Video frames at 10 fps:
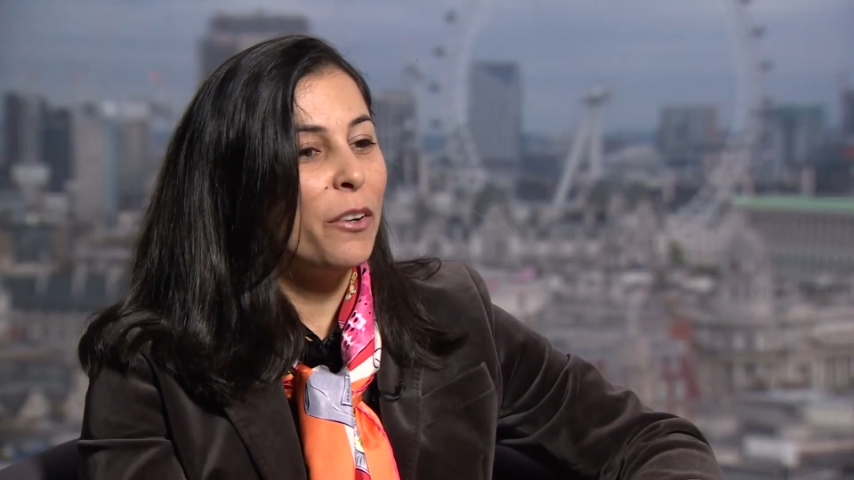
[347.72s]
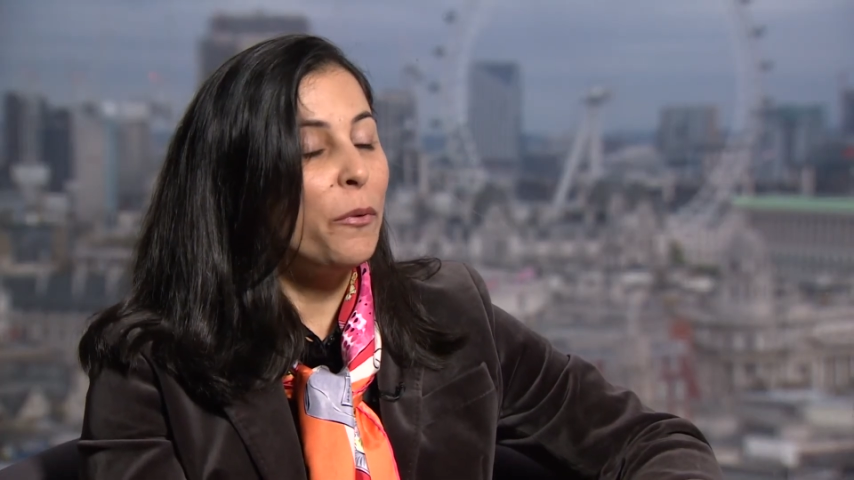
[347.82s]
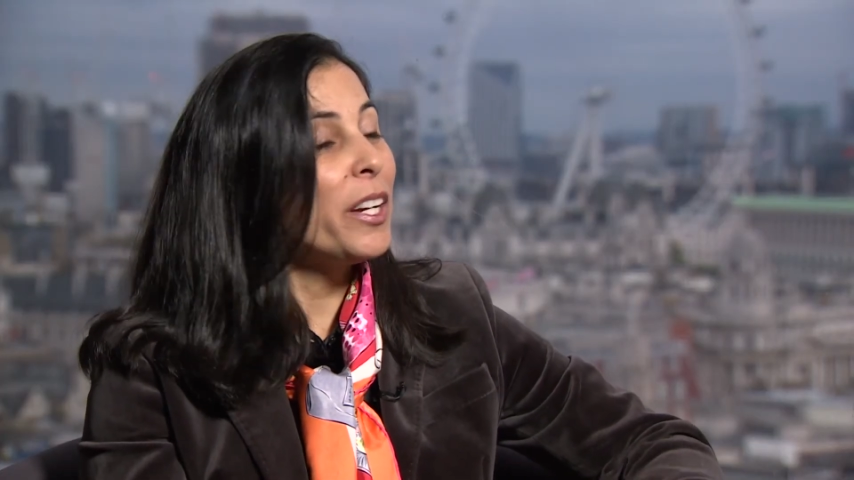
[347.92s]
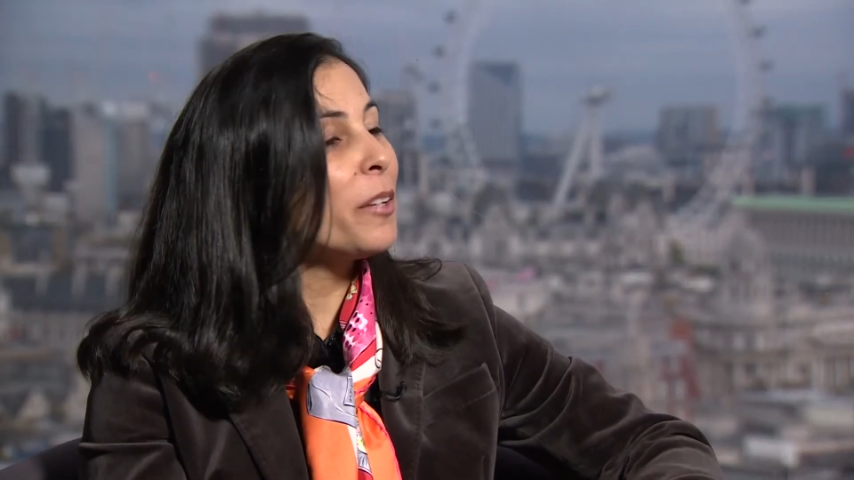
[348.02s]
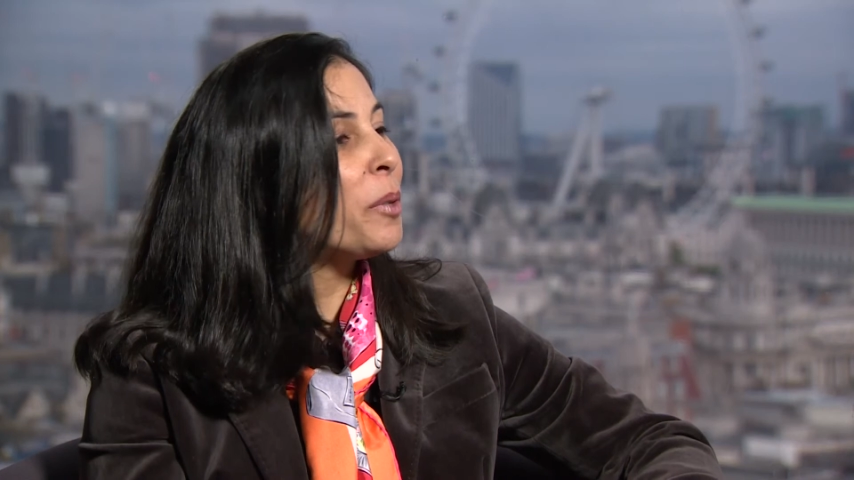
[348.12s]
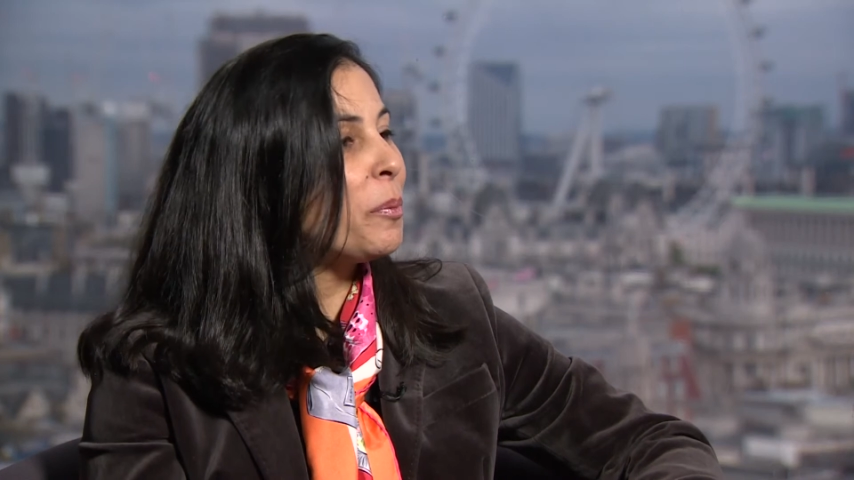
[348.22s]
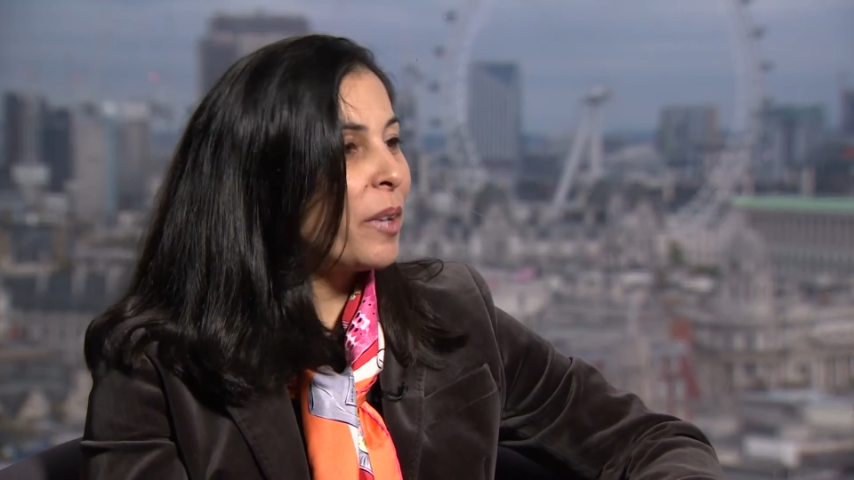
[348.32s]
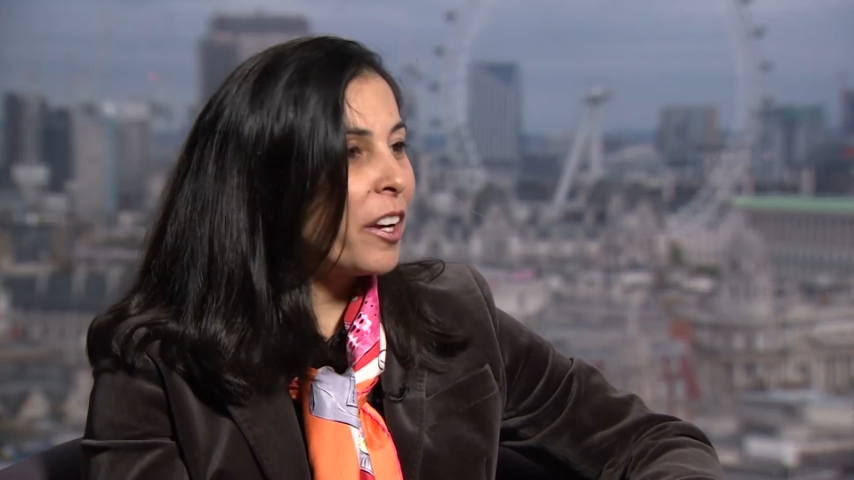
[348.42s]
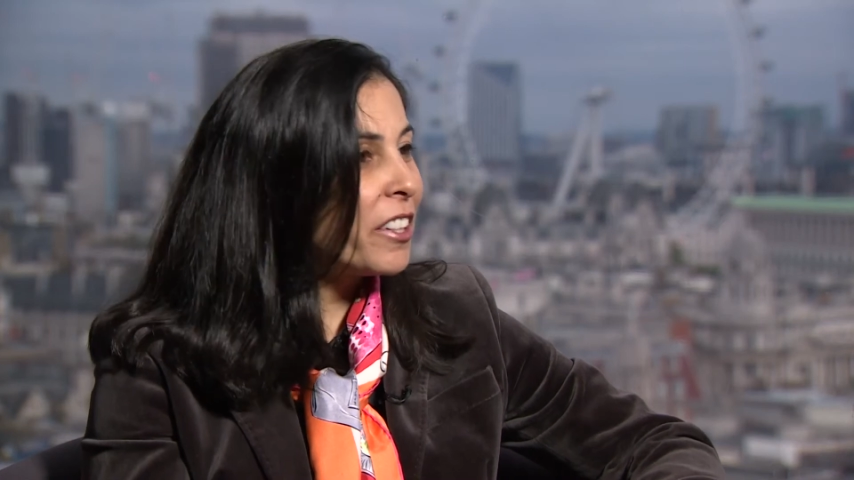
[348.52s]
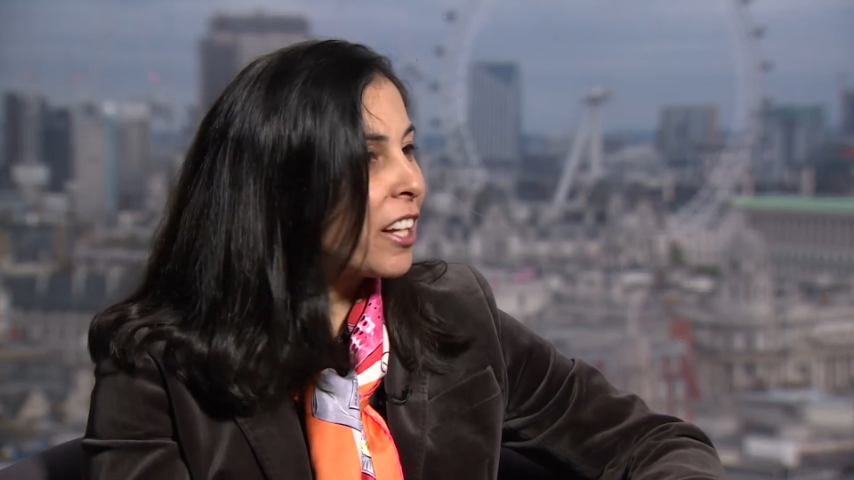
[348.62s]
We are
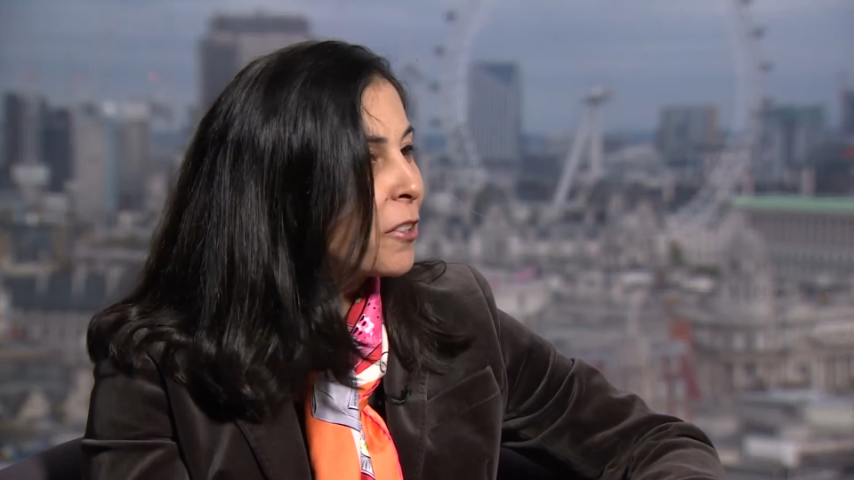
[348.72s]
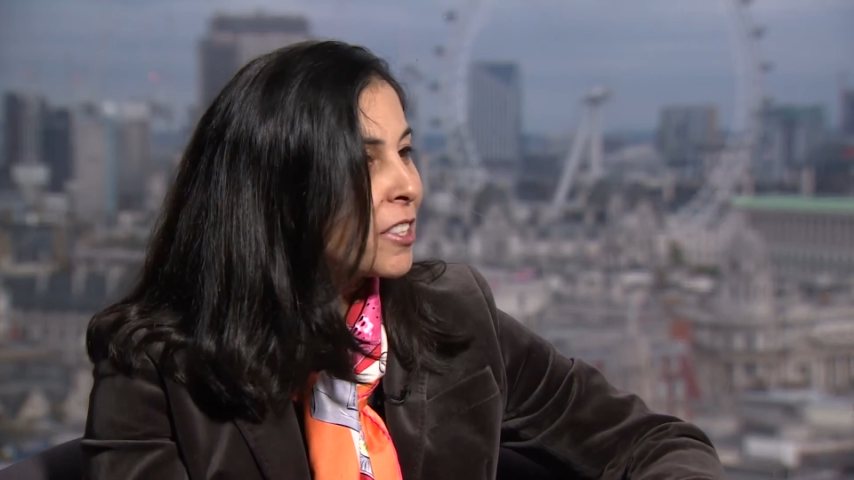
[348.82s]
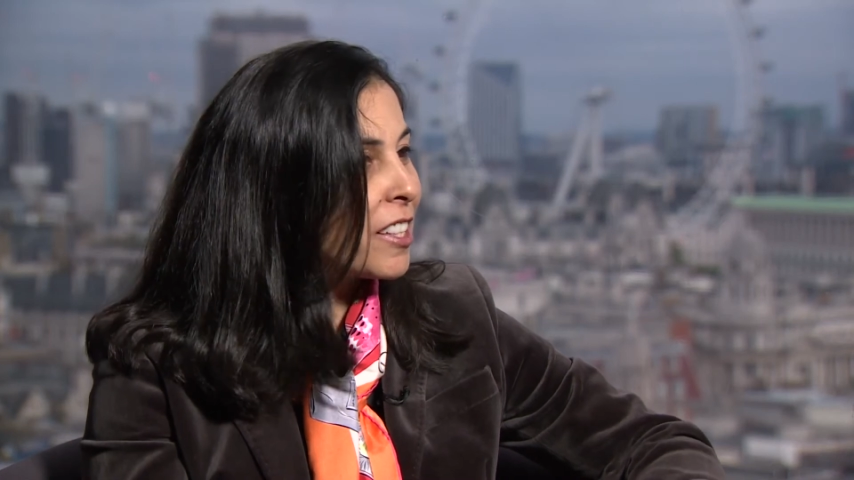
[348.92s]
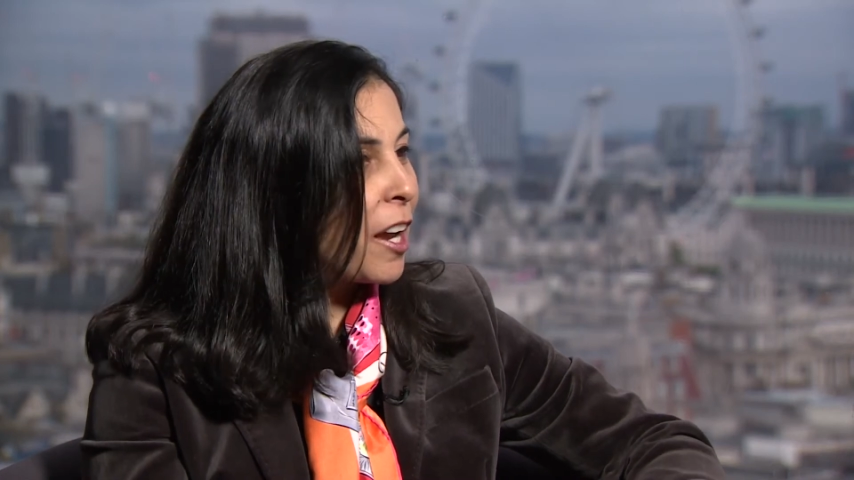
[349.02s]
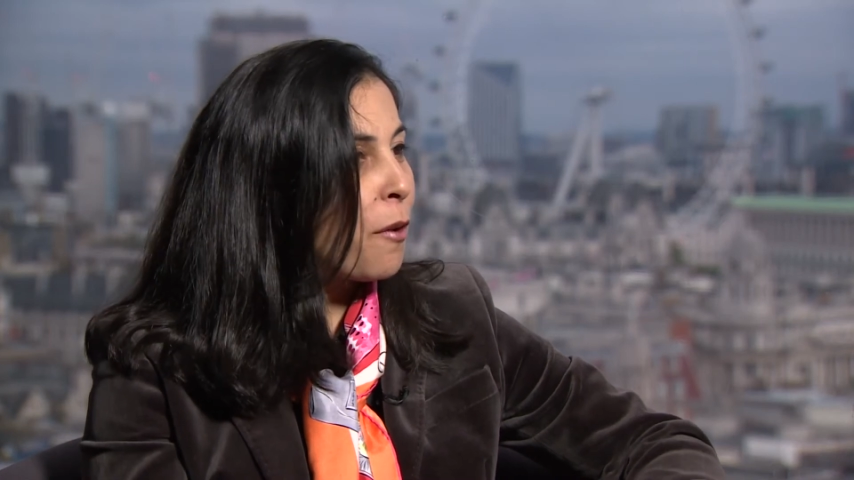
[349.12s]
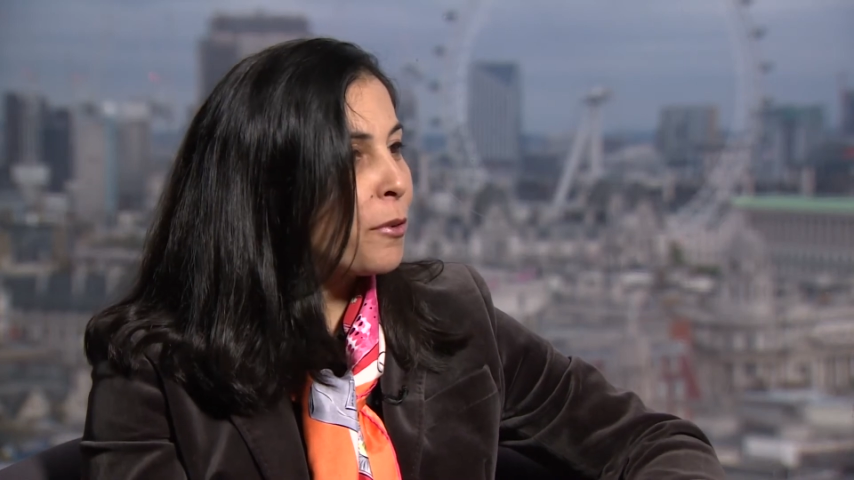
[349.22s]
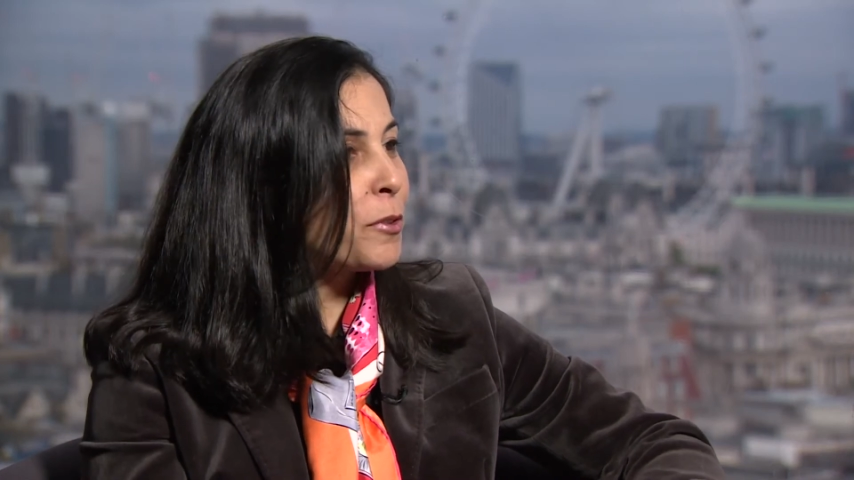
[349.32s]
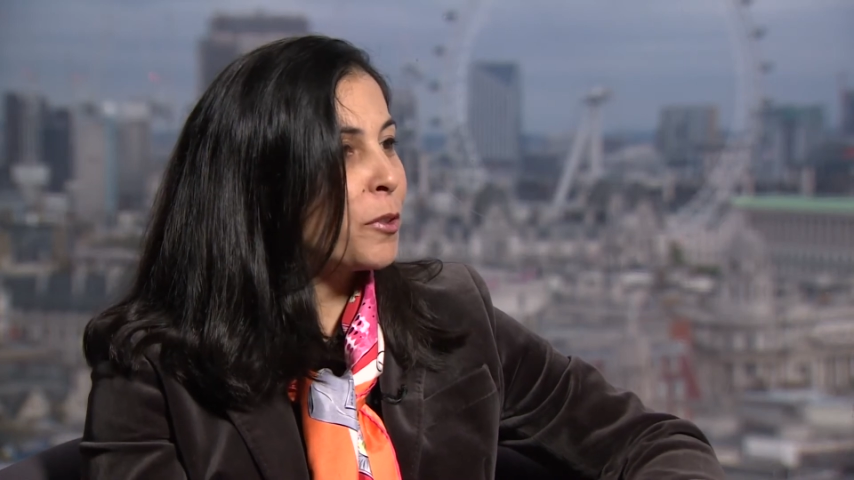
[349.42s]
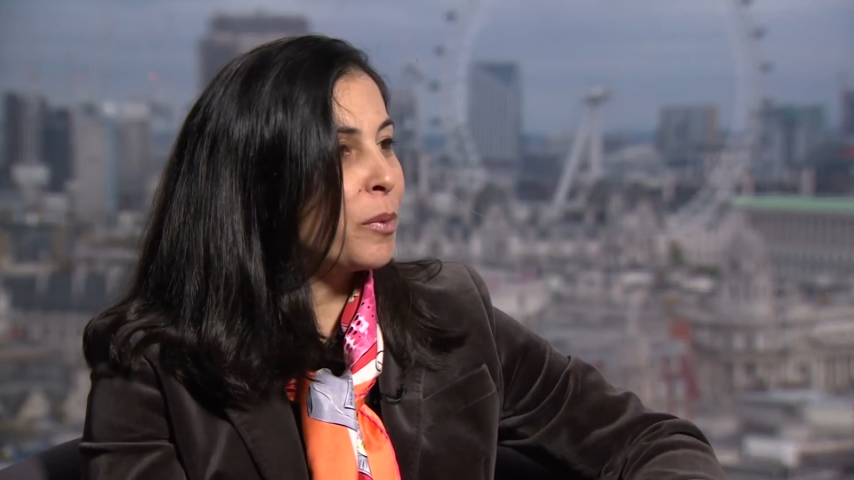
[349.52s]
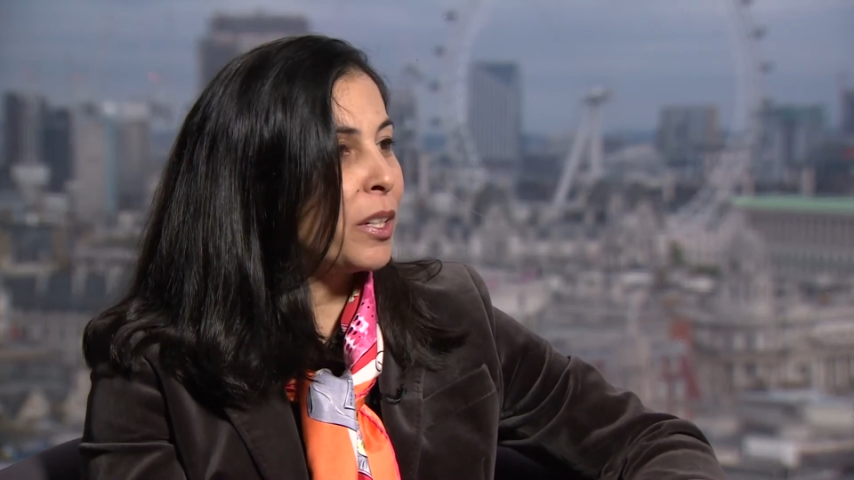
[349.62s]
preparing ourselves
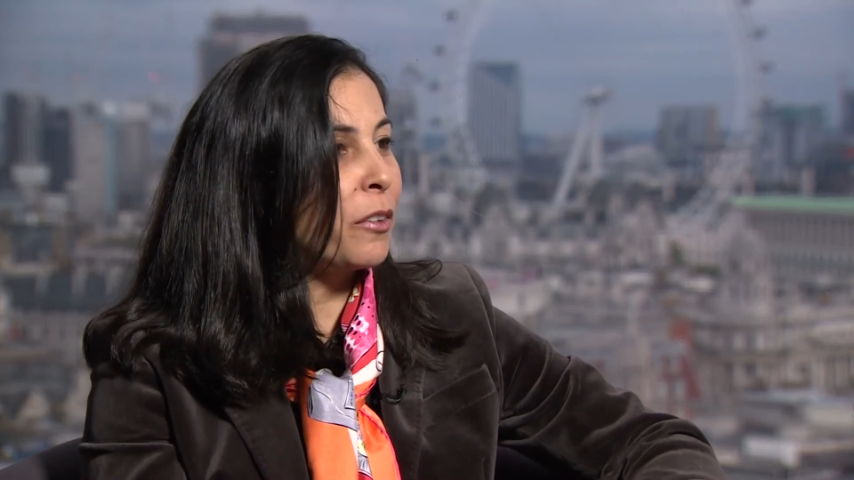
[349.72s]
to be